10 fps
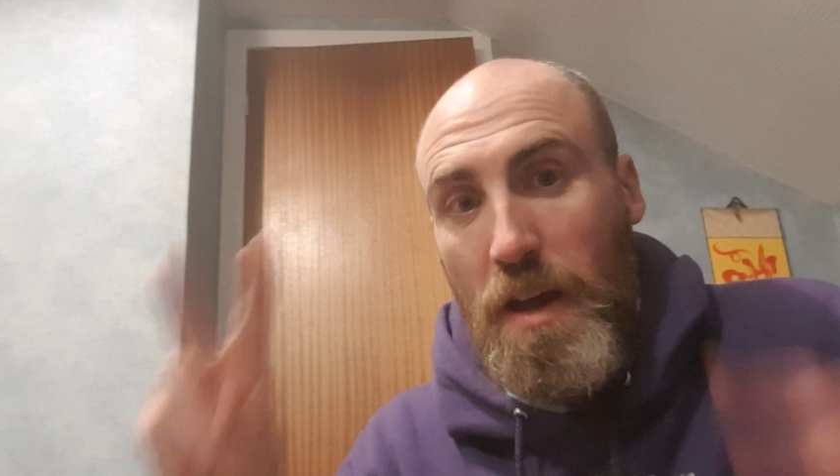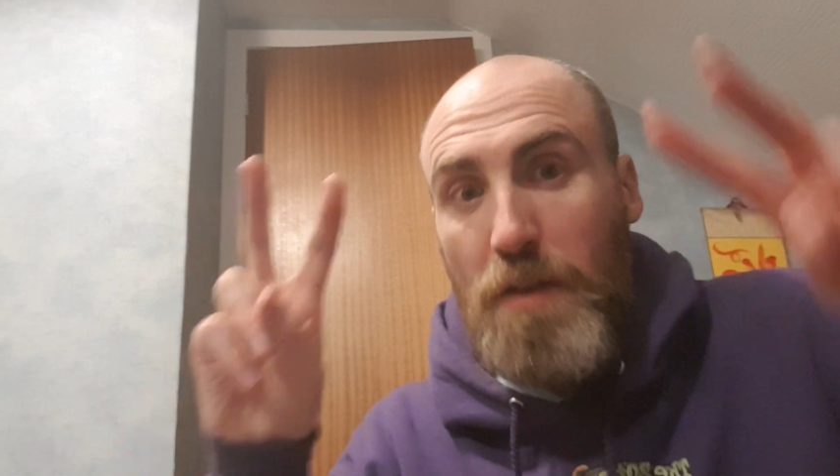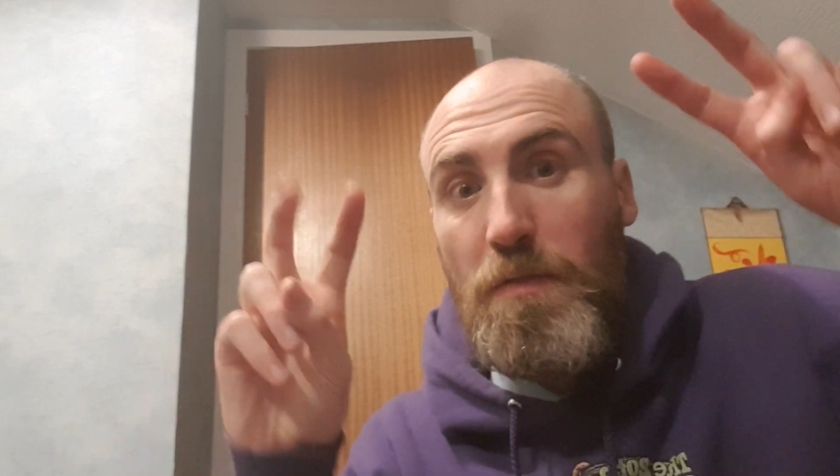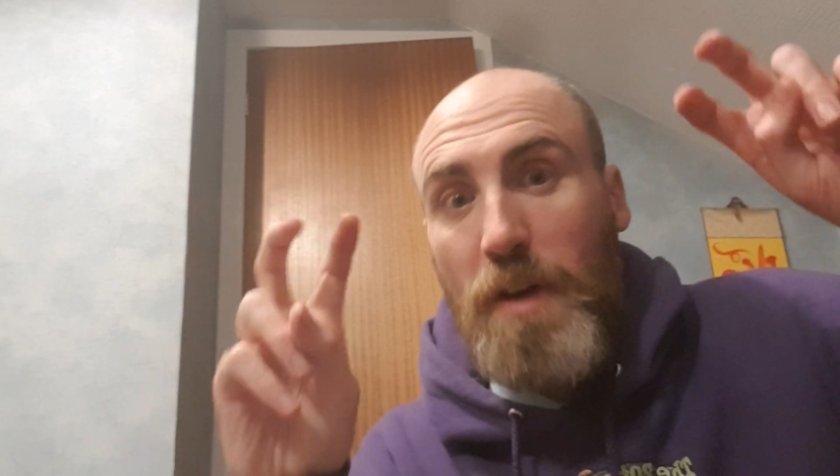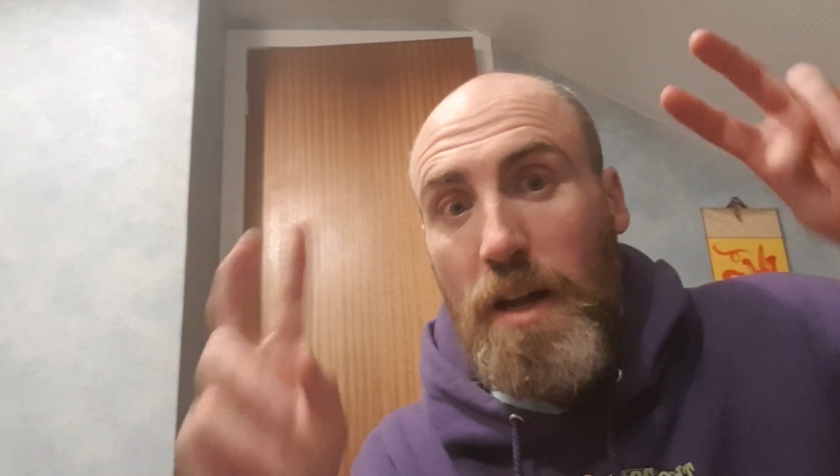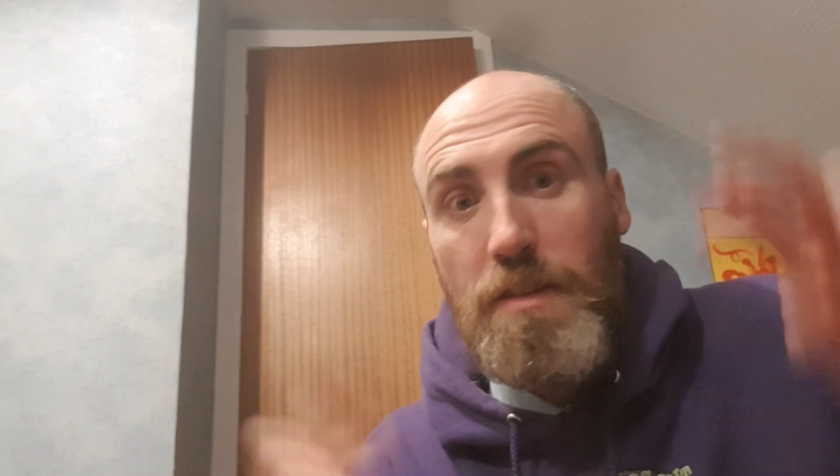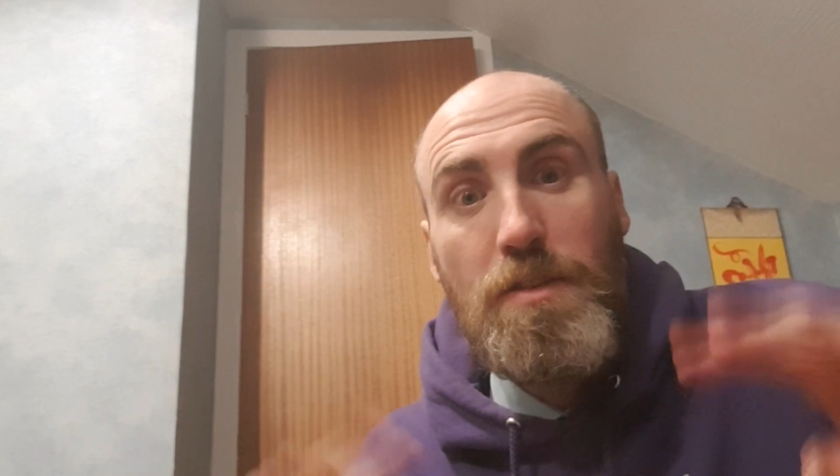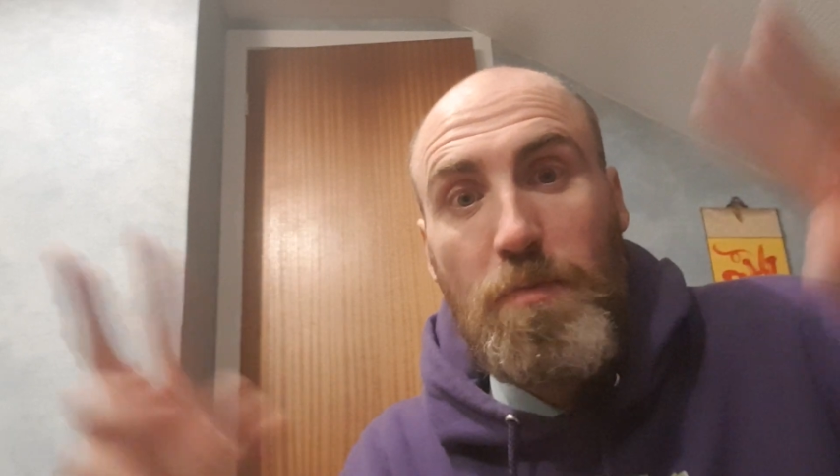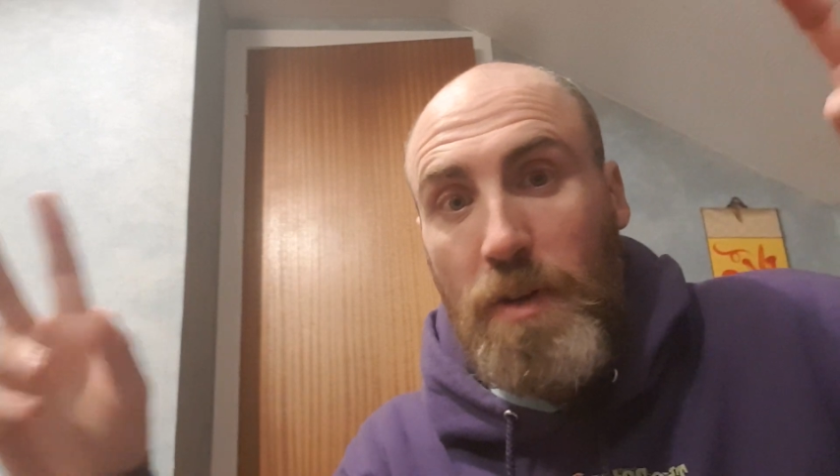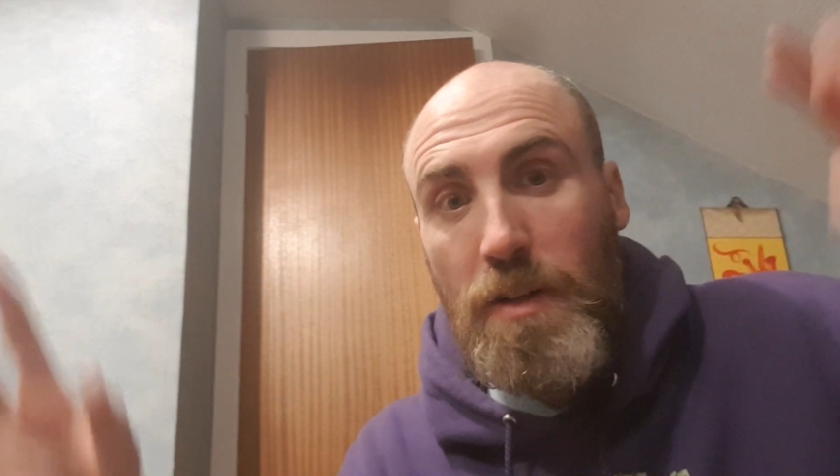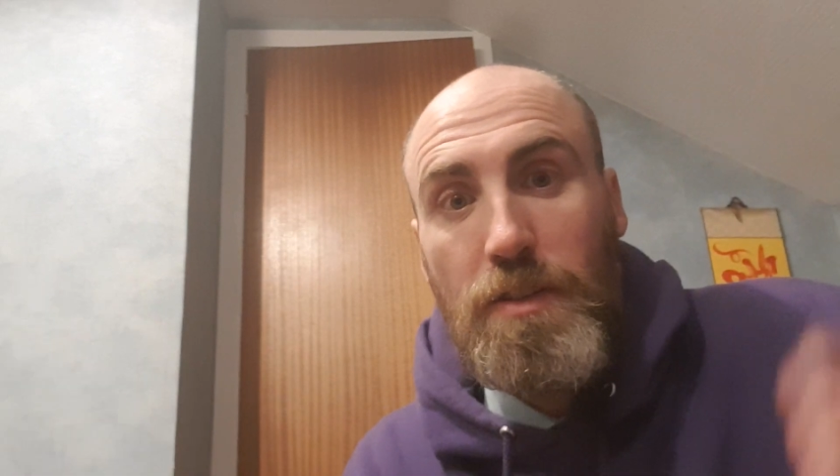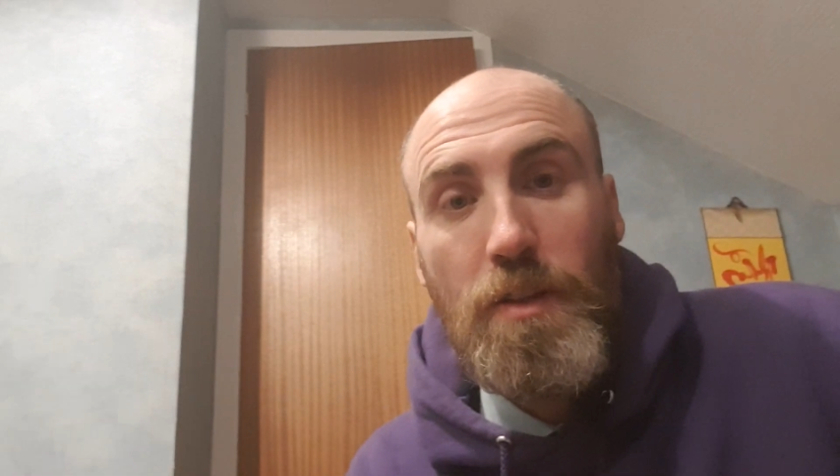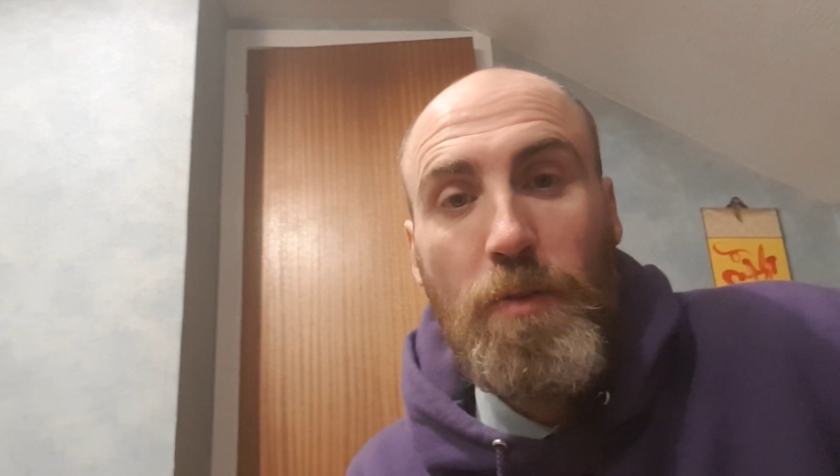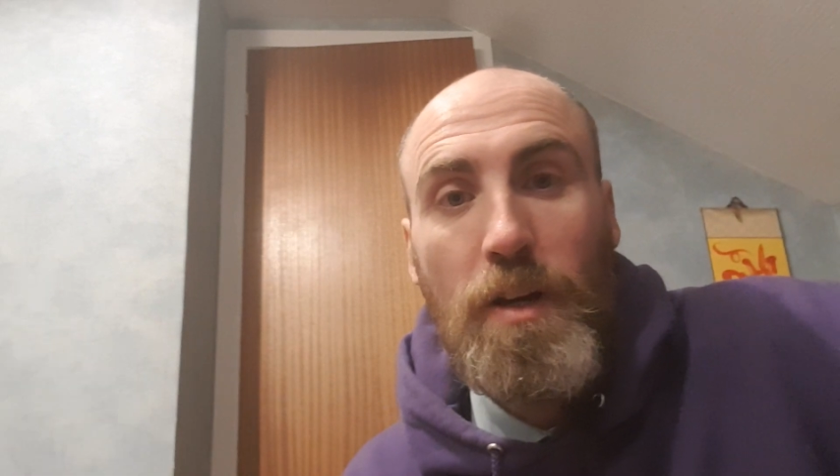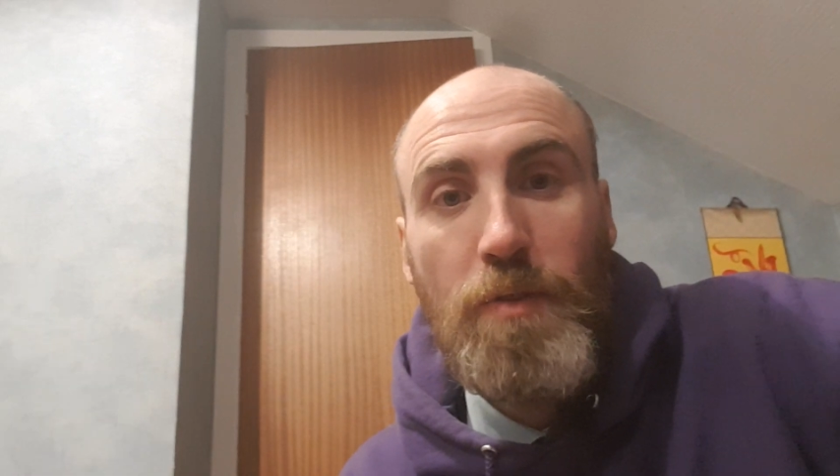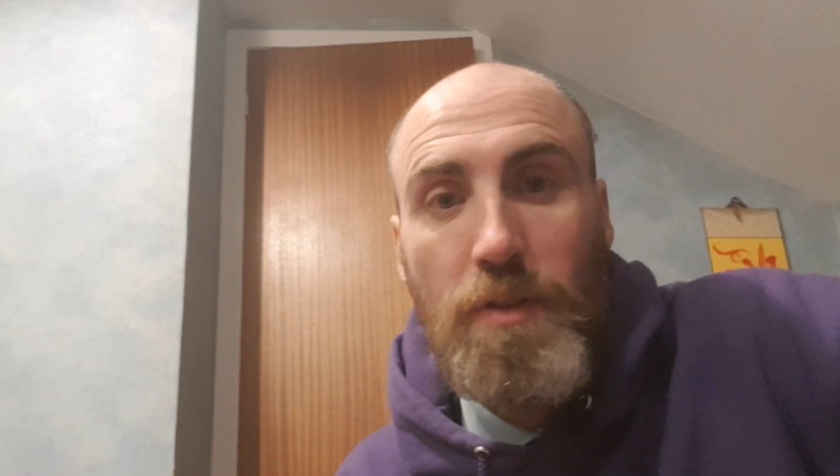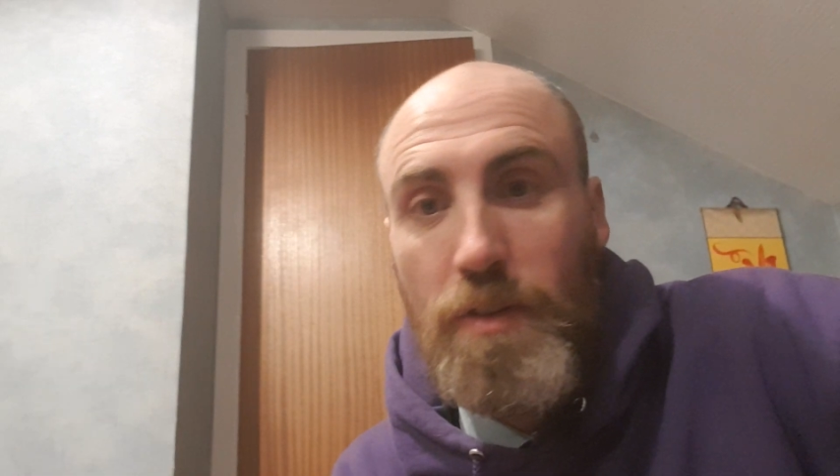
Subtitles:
advanced spiritually, whatever,